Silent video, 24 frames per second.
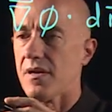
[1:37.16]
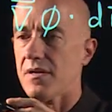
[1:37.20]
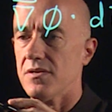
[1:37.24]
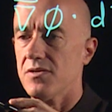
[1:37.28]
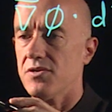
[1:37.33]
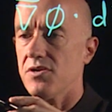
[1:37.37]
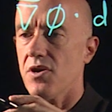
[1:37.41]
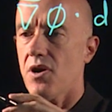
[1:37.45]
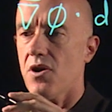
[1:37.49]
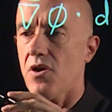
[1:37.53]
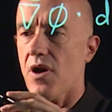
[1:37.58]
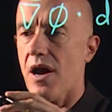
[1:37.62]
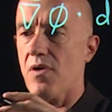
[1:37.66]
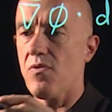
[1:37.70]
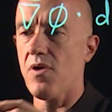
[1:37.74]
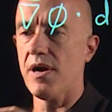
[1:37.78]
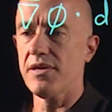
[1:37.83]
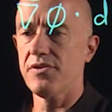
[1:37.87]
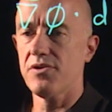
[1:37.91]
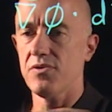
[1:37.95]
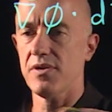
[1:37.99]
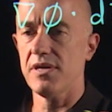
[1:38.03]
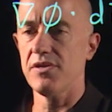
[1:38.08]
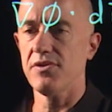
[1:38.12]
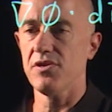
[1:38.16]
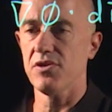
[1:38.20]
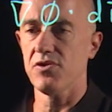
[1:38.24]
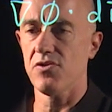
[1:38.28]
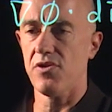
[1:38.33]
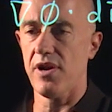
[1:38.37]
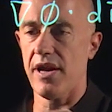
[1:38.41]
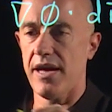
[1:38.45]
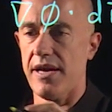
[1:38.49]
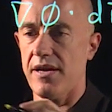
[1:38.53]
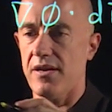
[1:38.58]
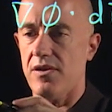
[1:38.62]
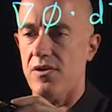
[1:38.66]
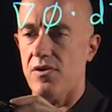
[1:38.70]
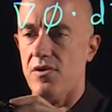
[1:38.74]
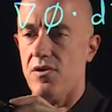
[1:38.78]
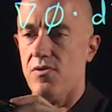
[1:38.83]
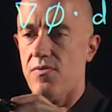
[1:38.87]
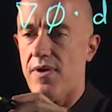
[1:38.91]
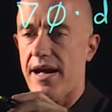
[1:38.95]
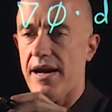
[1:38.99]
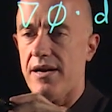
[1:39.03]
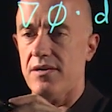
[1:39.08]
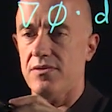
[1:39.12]
So I want to integrate
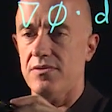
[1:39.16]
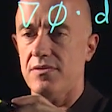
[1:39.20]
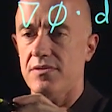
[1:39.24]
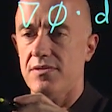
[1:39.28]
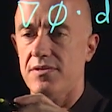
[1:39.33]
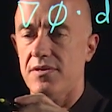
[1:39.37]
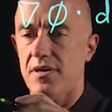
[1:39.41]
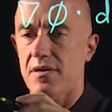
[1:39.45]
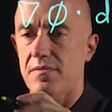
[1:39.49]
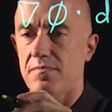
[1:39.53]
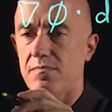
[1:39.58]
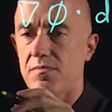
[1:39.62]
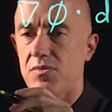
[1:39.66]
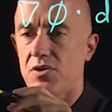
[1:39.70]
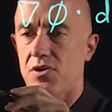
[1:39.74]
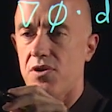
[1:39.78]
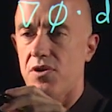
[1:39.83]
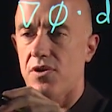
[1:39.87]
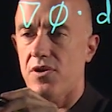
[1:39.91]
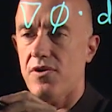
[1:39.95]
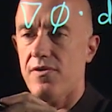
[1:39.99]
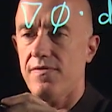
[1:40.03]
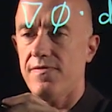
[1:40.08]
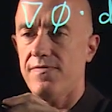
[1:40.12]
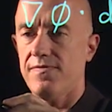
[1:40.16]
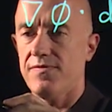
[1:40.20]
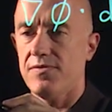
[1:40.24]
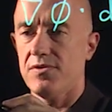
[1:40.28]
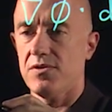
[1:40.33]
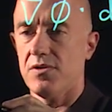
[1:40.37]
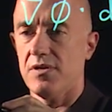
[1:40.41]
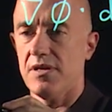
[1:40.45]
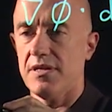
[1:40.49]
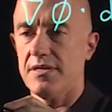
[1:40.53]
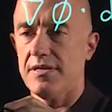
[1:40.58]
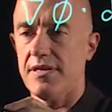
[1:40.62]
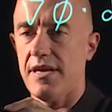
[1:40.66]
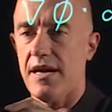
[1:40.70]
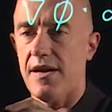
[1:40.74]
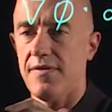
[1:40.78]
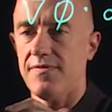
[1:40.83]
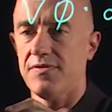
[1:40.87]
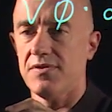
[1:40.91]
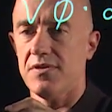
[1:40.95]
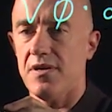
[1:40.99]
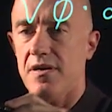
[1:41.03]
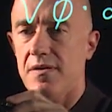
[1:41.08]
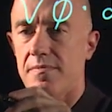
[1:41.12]
around some curve. So let's
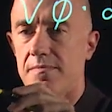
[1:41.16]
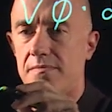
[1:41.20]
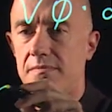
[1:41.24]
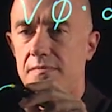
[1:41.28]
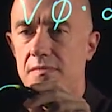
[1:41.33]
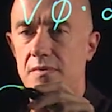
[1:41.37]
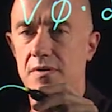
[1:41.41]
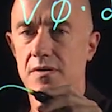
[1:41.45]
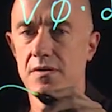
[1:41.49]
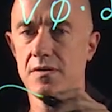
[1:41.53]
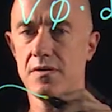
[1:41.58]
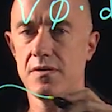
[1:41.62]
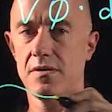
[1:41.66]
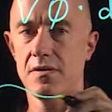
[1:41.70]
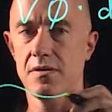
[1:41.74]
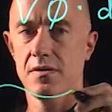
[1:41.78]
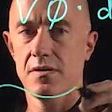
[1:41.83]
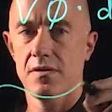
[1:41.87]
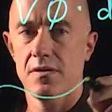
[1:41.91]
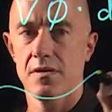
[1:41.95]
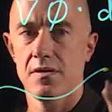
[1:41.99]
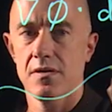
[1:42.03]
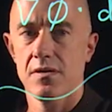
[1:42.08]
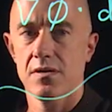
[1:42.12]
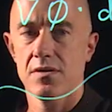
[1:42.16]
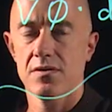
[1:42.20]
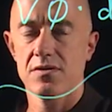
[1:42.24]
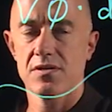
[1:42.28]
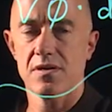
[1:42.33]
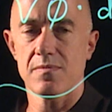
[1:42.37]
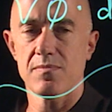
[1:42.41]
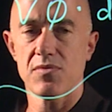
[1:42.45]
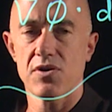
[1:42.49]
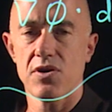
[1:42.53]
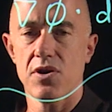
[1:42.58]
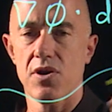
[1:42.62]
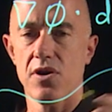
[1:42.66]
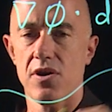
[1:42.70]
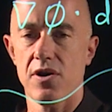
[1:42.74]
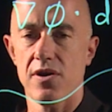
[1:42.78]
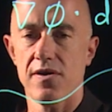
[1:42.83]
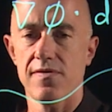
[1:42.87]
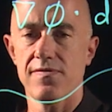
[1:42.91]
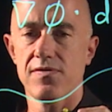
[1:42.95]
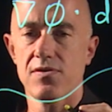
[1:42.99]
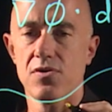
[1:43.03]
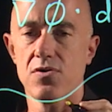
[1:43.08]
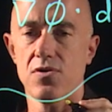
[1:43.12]
have some
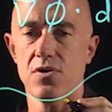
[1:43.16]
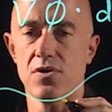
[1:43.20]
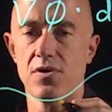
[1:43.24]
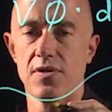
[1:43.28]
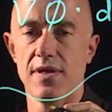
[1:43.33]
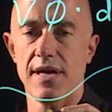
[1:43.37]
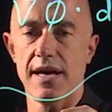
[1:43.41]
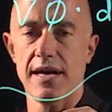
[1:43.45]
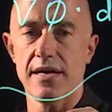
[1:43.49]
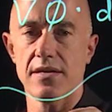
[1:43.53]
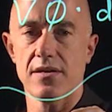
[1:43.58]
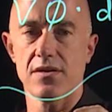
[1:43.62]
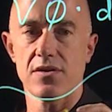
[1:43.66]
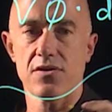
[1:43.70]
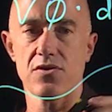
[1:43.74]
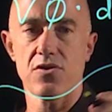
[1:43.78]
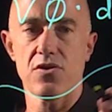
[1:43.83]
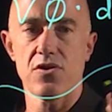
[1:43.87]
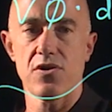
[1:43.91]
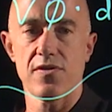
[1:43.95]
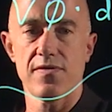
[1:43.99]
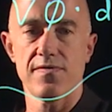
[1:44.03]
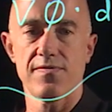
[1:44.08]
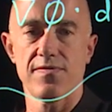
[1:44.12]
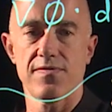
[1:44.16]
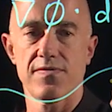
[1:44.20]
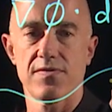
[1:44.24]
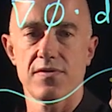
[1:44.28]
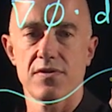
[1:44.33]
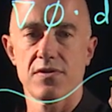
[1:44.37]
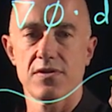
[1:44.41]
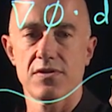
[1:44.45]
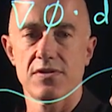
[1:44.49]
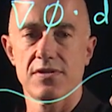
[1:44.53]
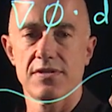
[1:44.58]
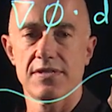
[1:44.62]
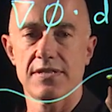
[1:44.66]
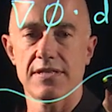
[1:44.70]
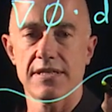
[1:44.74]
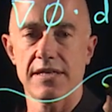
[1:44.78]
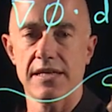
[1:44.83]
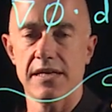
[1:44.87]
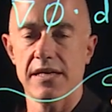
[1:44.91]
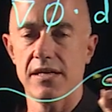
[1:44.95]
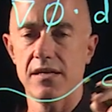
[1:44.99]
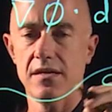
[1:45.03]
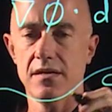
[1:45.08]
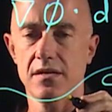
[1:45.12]
curve, call that a curve
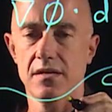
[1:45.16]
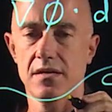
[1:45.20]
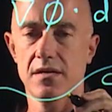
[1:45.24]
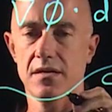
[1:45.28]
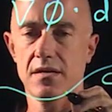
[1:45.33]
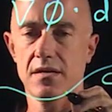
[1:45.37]
C,